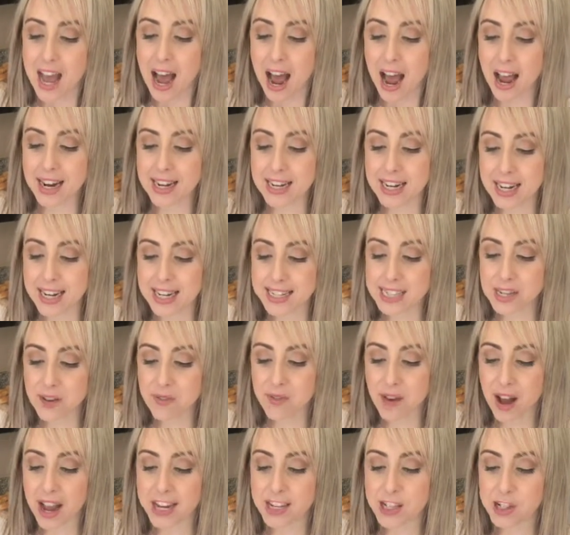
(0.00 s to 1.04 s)
I need to
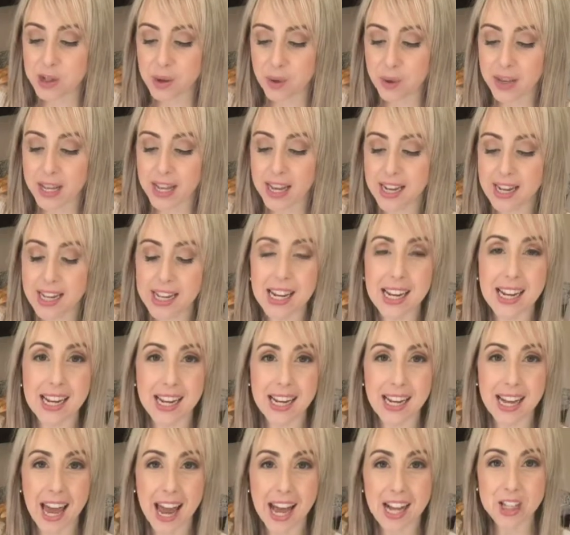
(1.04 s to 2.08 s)
find joy in
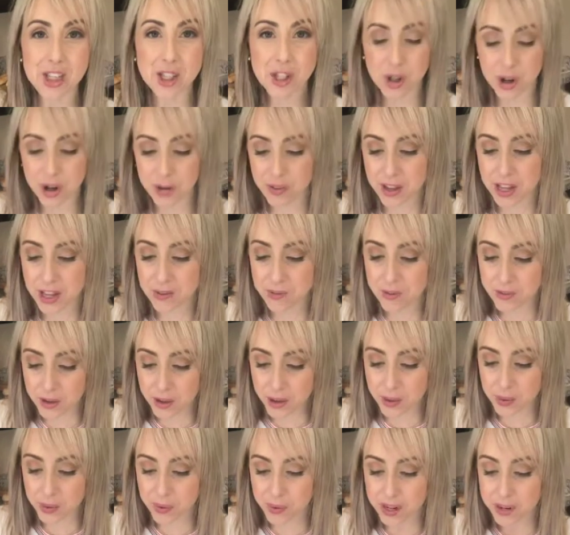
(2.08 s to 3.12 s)
eating and serving
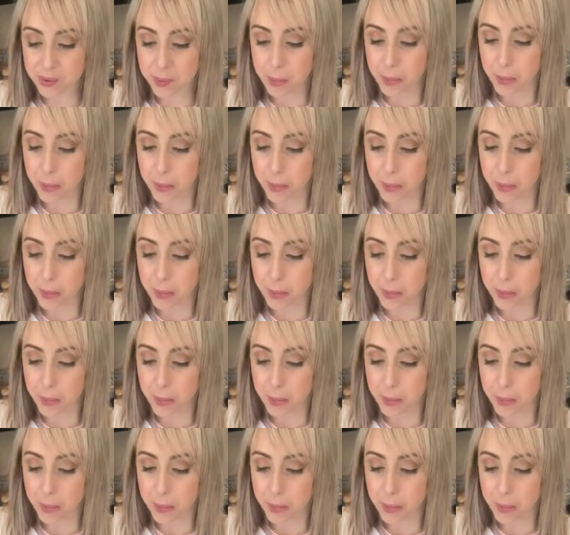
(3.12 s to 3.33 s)
food.